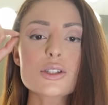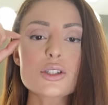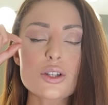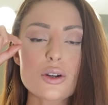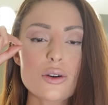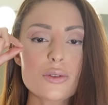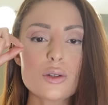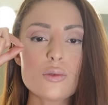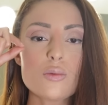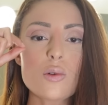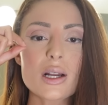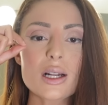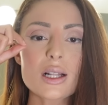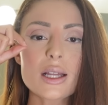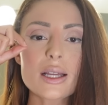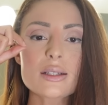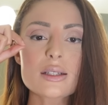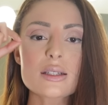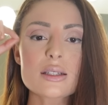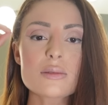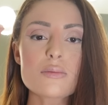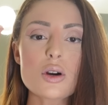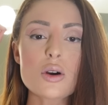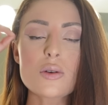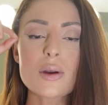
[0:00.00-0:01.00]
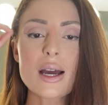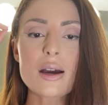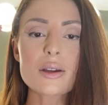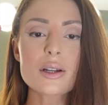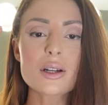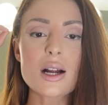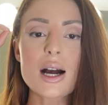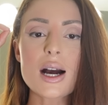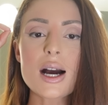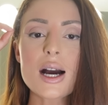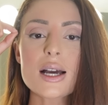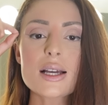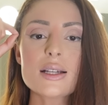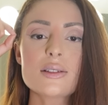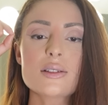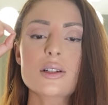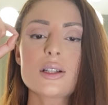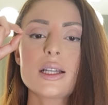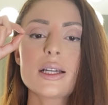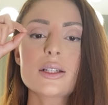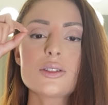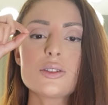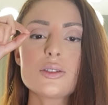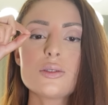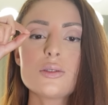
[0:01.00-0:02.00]
So if you want to like smoke out your eyes or
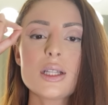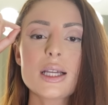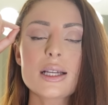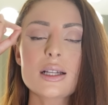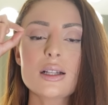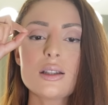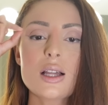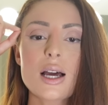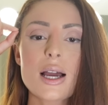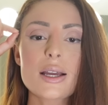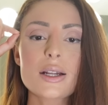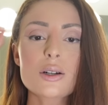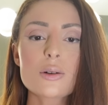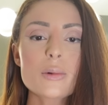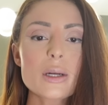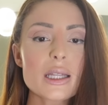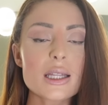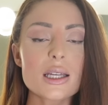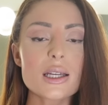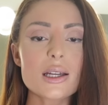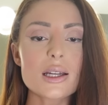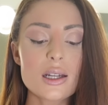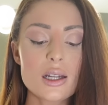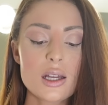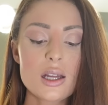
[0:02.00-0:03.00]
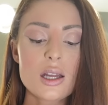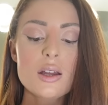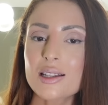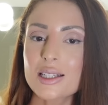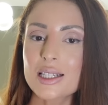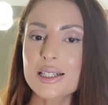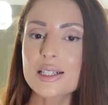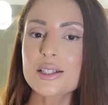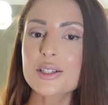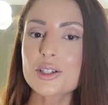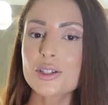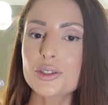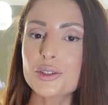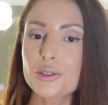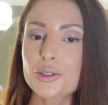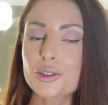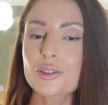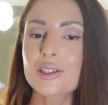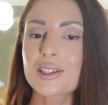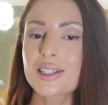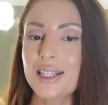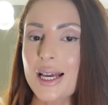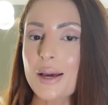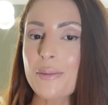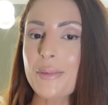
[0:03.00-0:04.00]
like do like a liner with it, this is your neutral
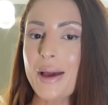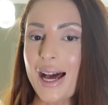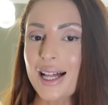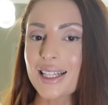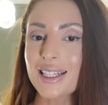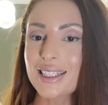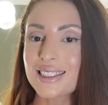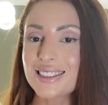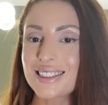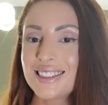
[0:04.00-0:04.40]
glam palette.